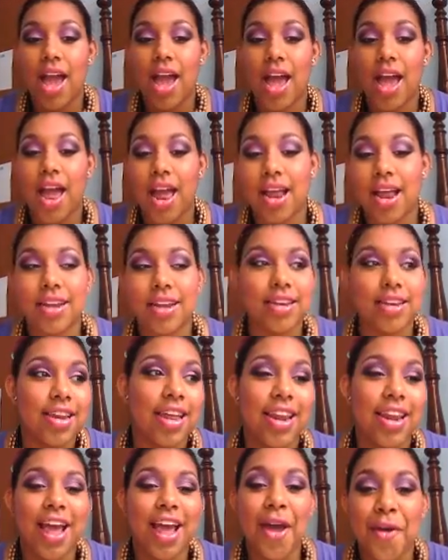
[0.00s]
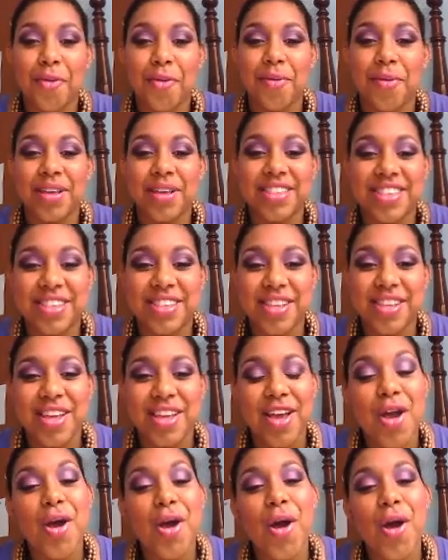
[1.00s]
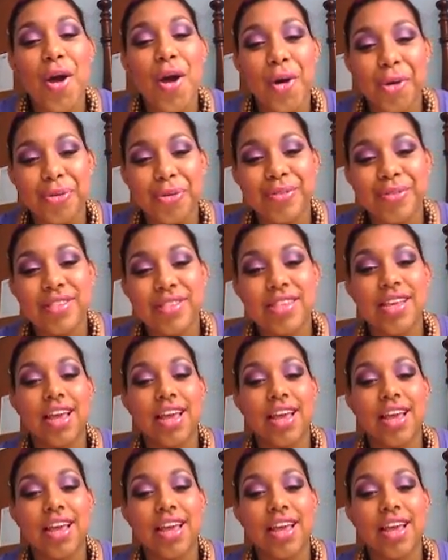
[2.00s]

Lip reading: And then I went out